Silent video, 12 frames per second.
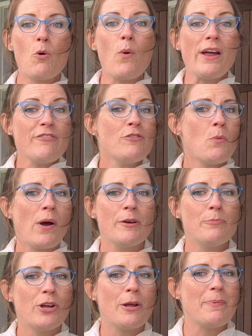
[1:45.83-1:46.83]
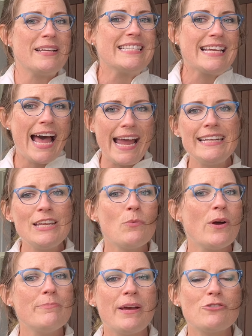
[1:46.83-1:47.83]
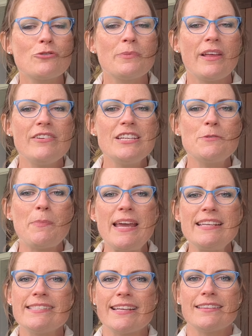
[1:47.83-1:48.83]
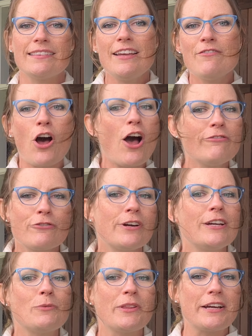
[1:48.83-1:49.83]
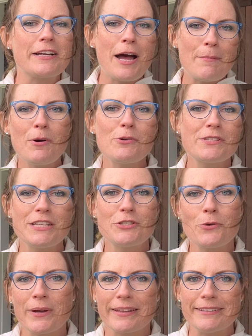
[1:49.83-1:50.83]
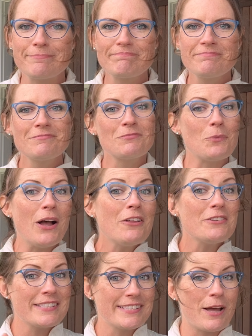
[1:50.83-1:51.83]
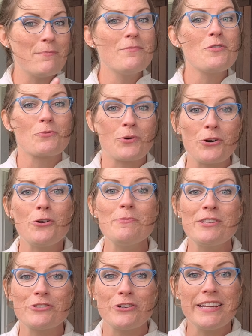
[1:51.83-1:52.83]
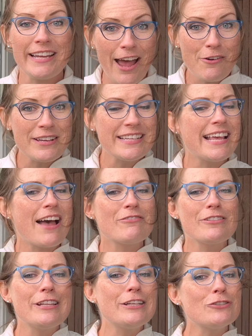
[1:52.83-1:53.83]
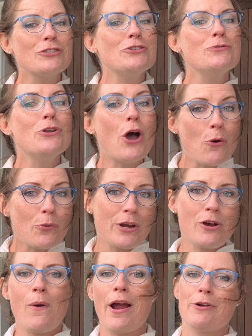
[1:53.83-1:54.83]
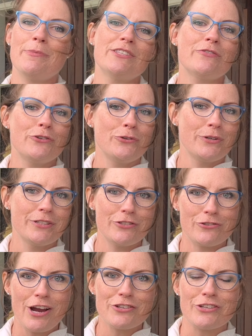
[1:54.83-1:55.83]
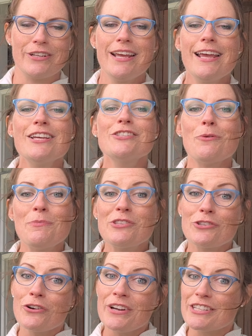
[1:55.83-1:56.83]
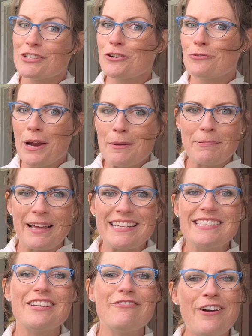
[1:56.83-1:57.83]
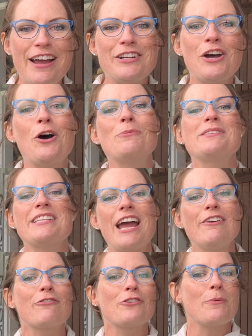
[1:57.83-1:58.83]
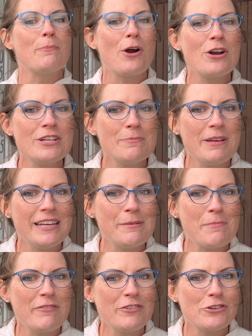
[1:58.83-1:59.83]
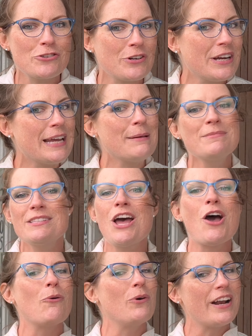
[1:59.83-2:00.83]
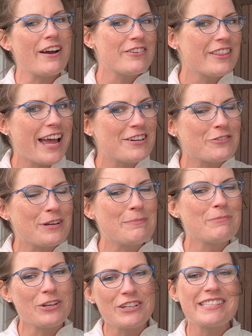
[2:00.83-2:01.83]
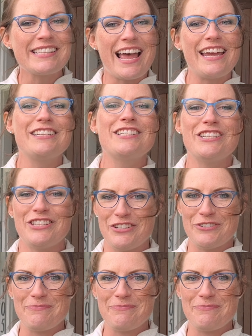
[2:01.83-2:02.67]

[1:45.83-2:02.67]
what if you want to put up a tiny 1-bedroom living space and live off-grid with a composting toilet? Well, some rural Missouri counties have little to no requirements for new construction. So Missouri is a great place to find a home site for the barndominium of your dreams, whatever that dream looks like to you.